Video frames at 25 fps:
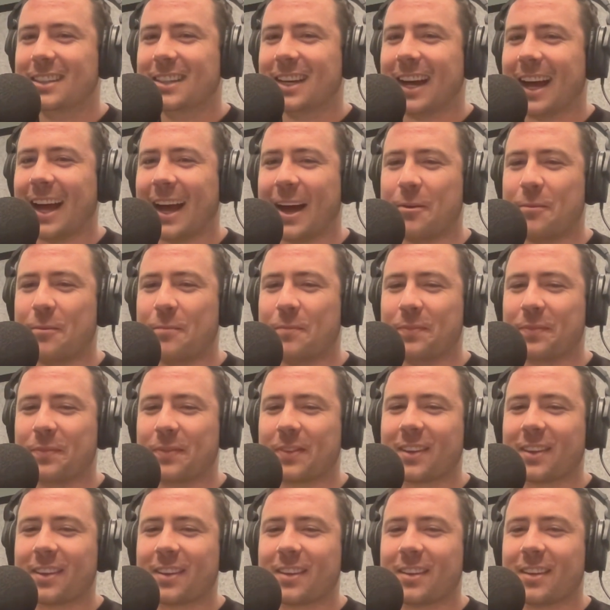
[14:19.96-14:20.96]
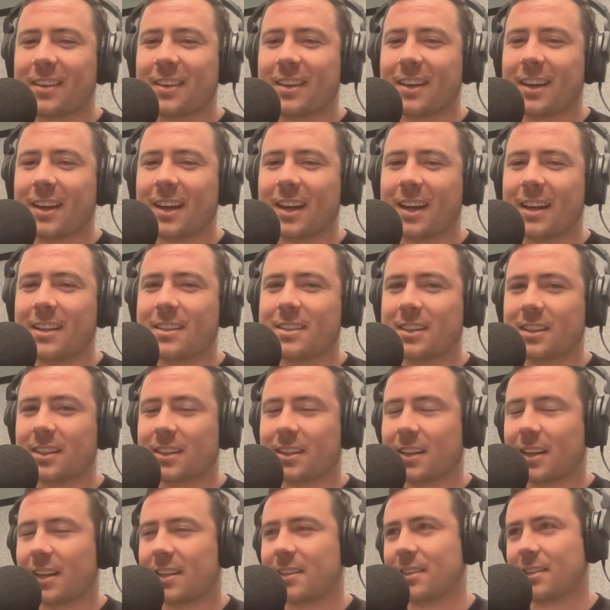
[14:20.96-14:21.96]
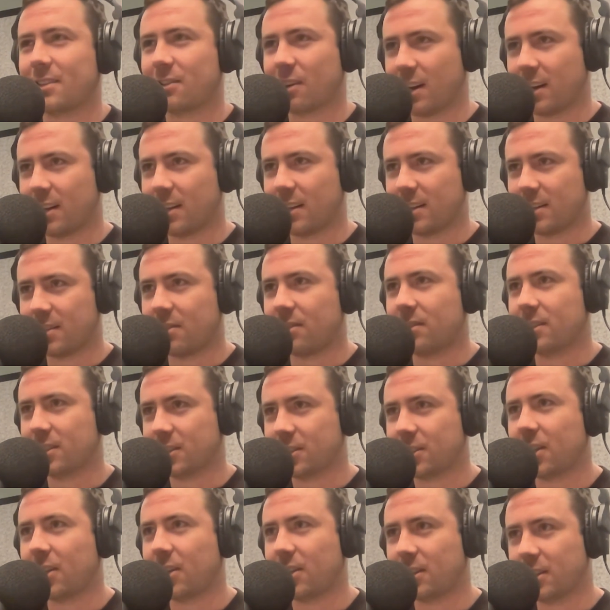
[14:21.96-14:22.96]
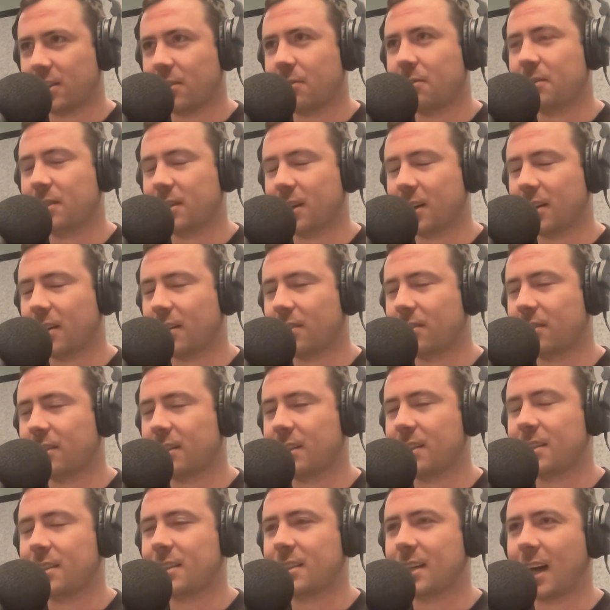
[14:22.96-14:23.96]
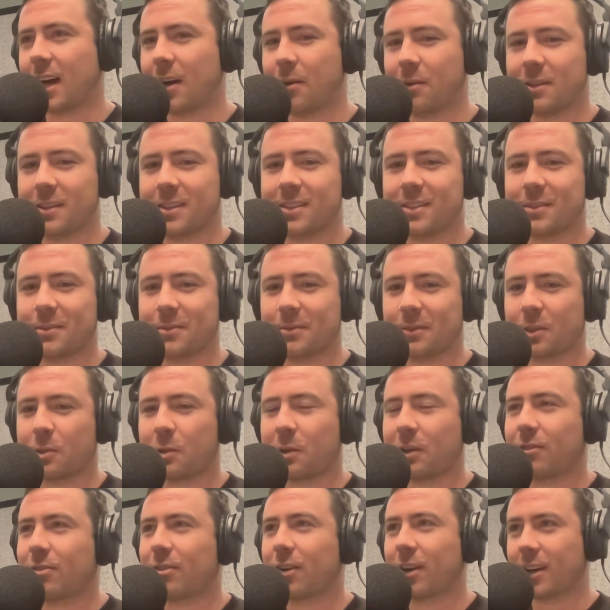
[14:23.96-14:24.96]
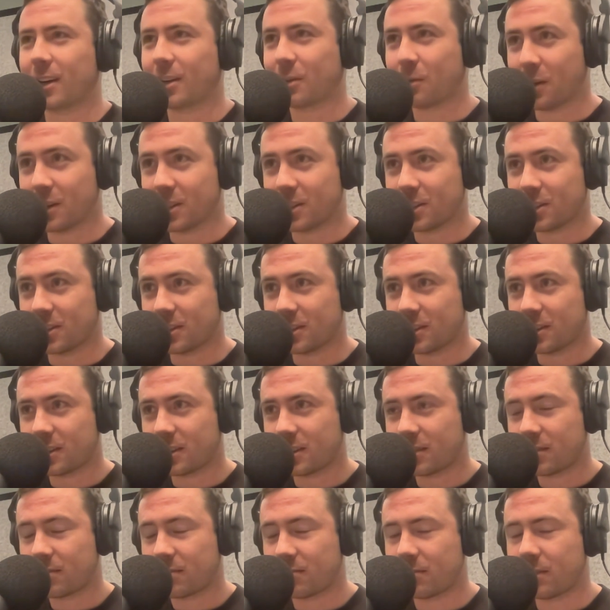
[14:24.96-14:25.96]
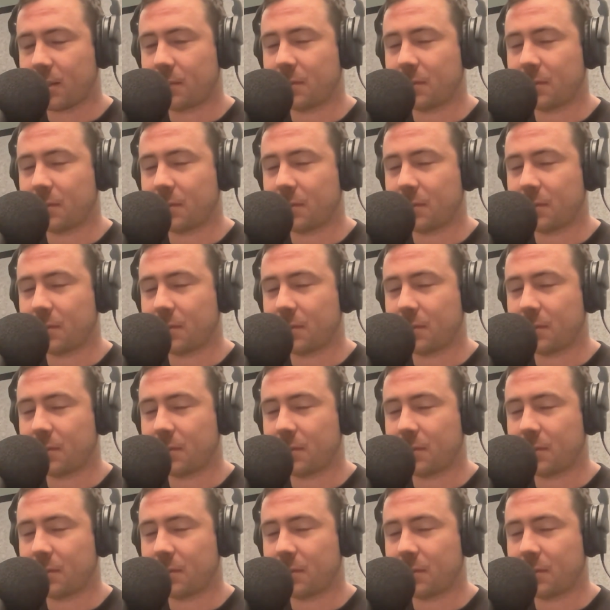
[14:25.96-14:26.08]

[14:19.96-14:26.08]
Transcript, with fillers: Um, as a as a great listener of the show, you would know that we start with some quick fire questions mm.